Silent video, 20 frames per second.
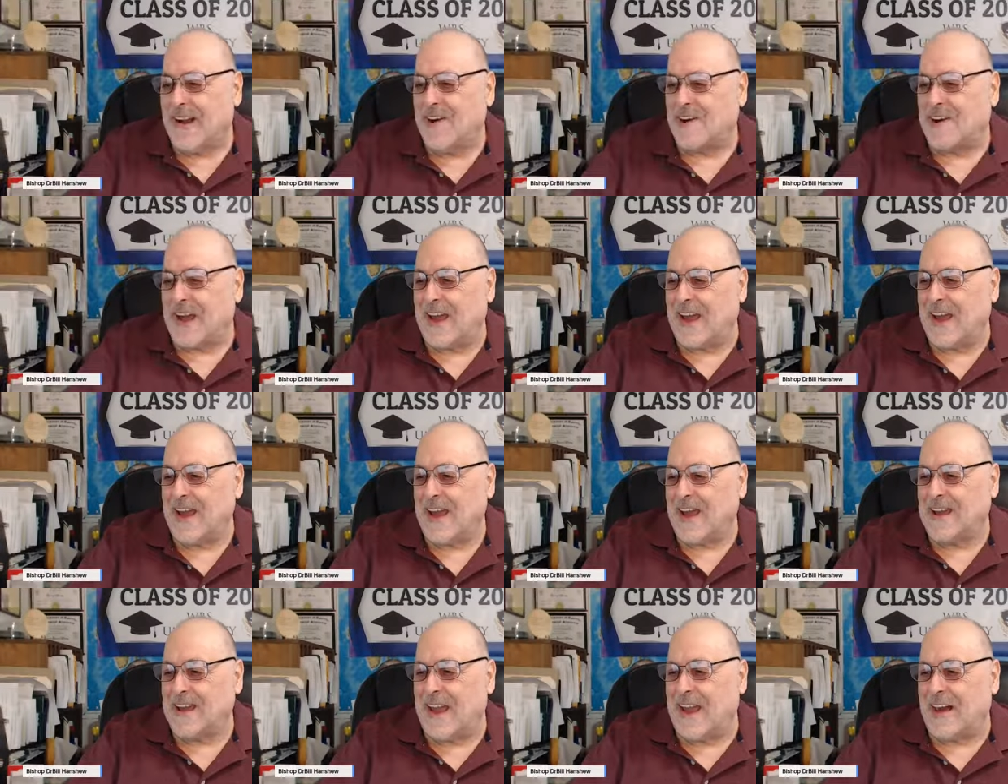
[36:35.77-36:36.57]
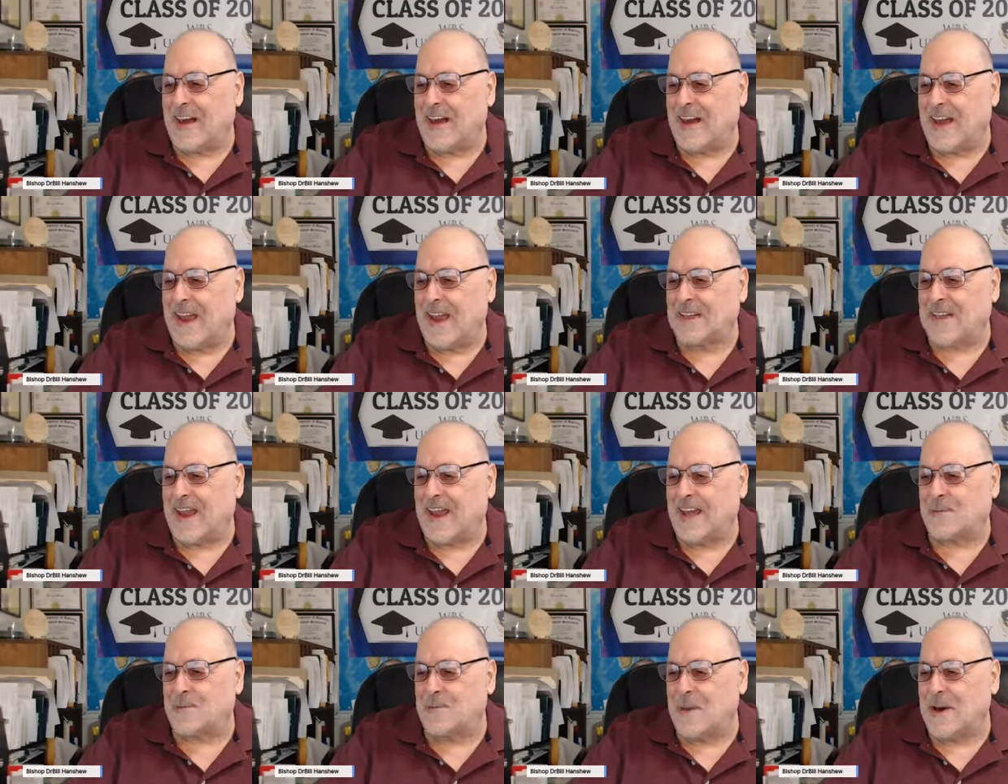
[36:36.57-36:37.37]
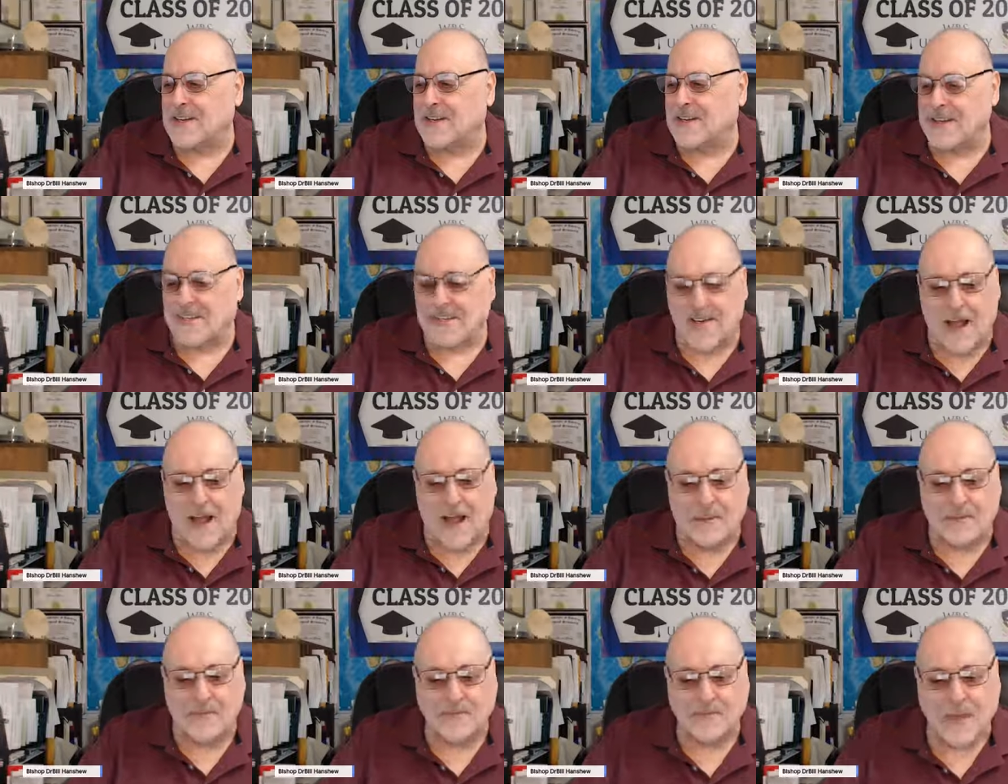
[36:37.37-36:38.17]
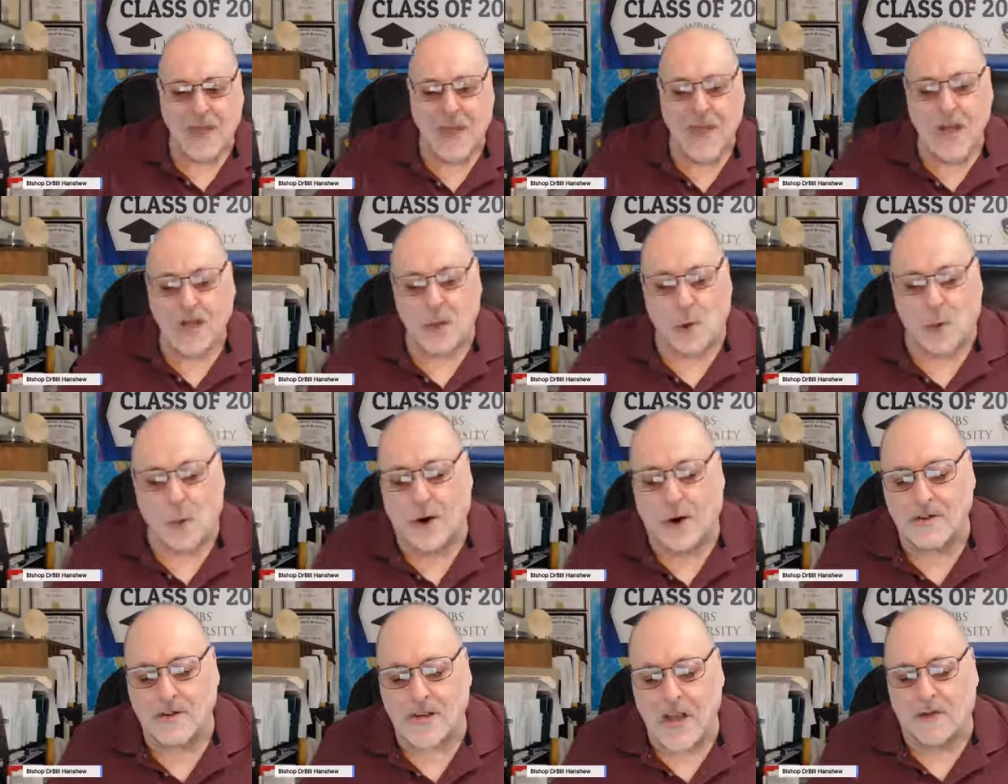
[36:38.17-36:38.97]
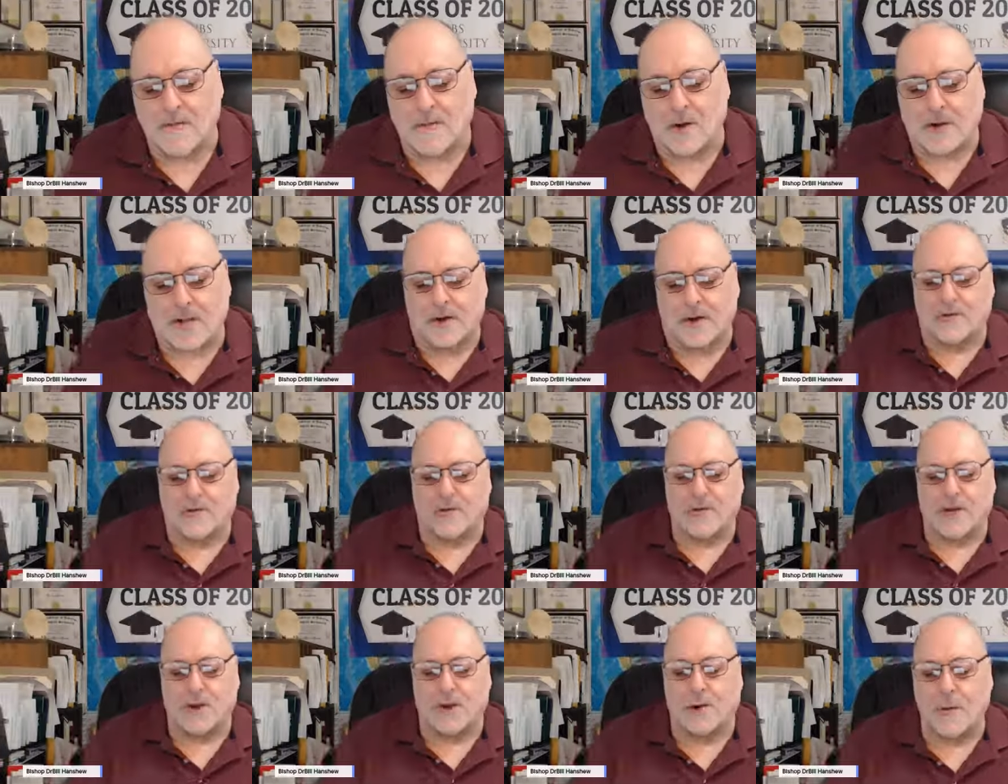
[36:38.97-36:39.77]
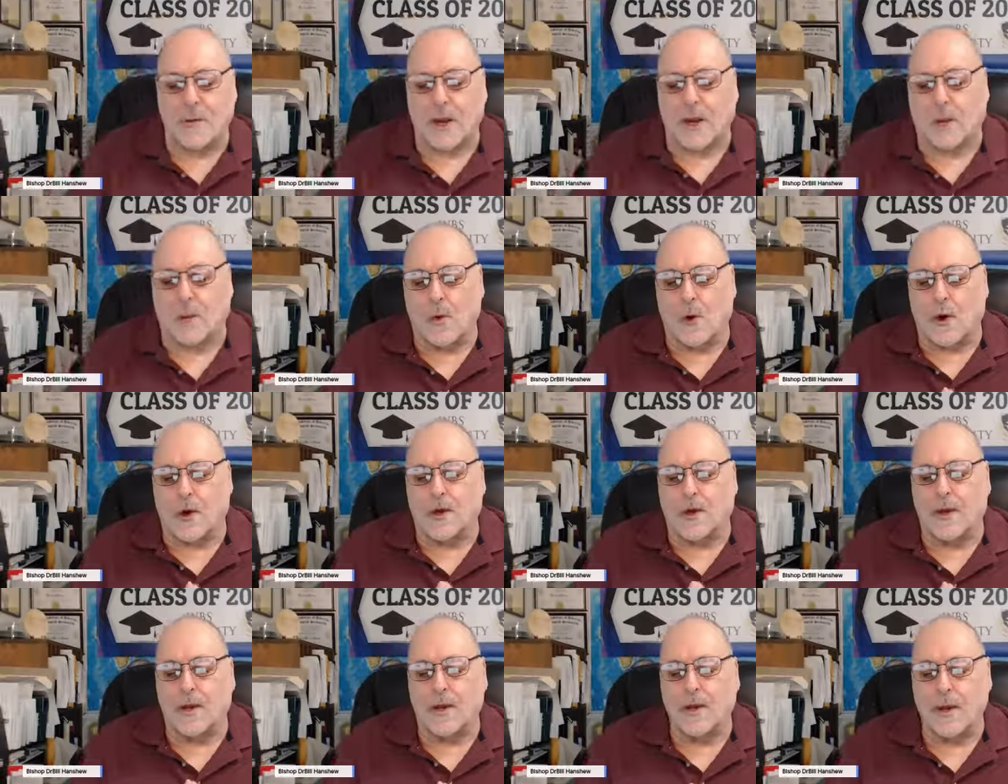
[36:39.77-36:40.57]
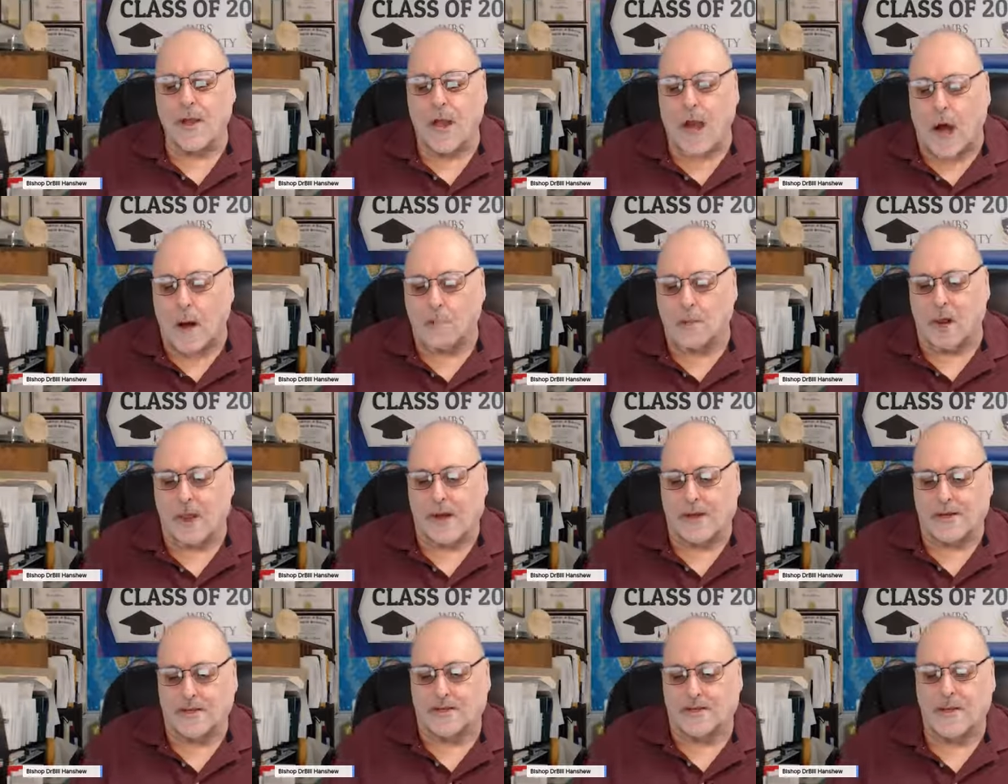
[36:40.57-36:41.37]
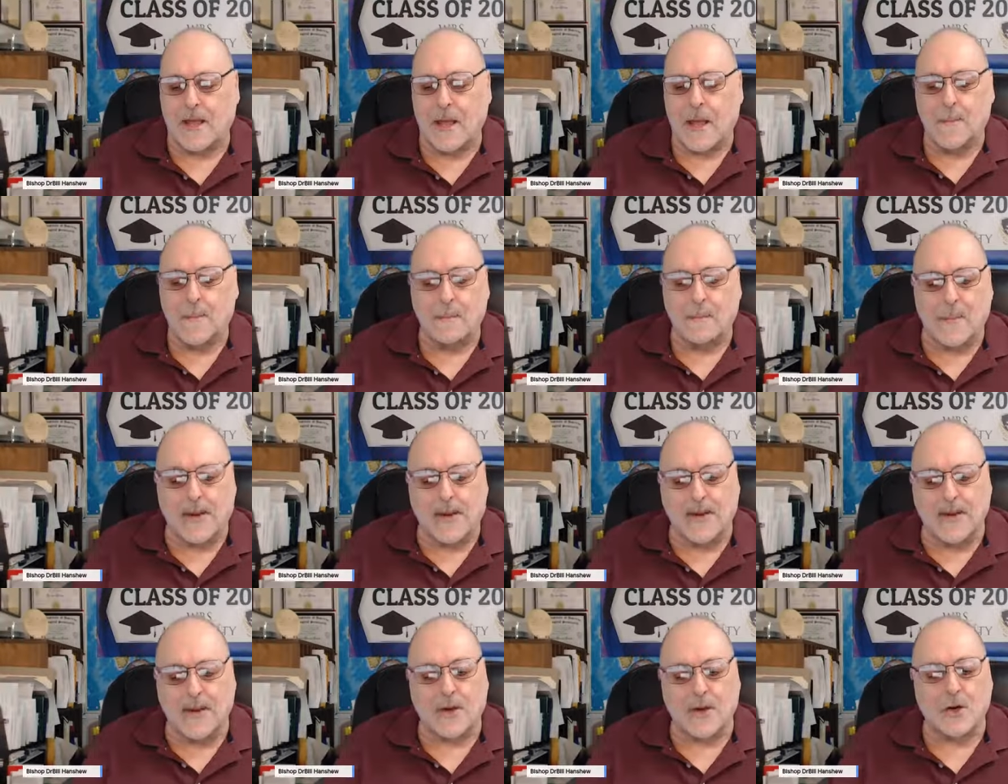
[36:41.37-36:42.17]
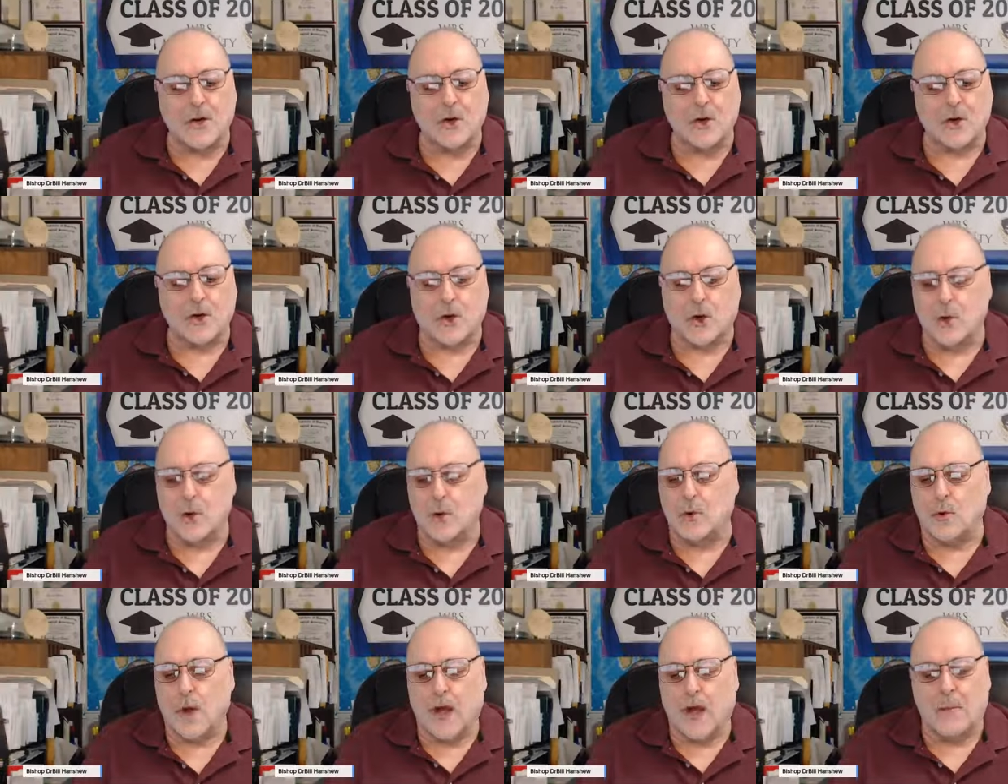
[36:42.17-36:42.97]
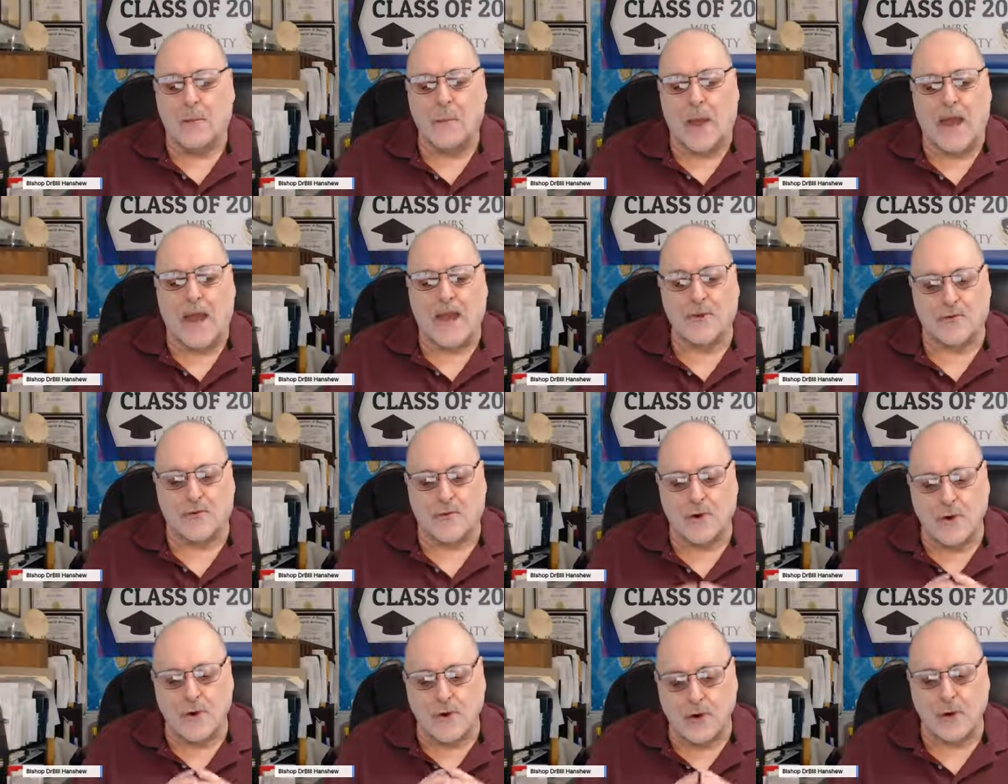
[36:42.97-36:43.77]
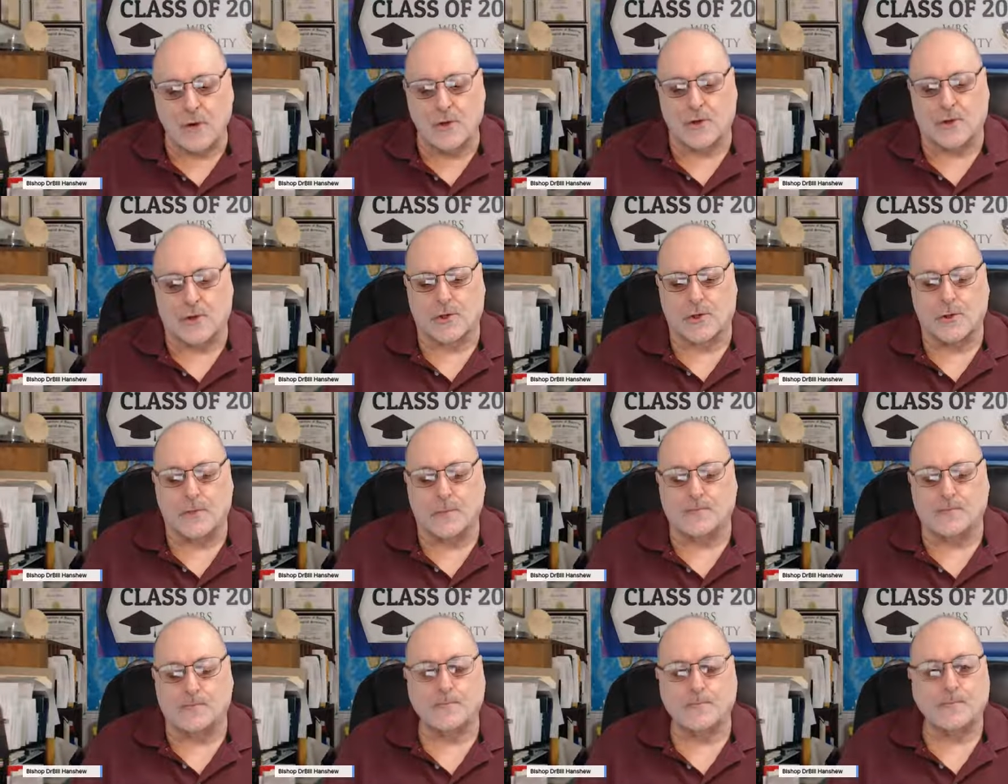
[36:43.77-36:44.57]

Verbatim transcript: okay, now let's let's break this down. The word devil comes from the Greek word diabolos, meaning to a traducer,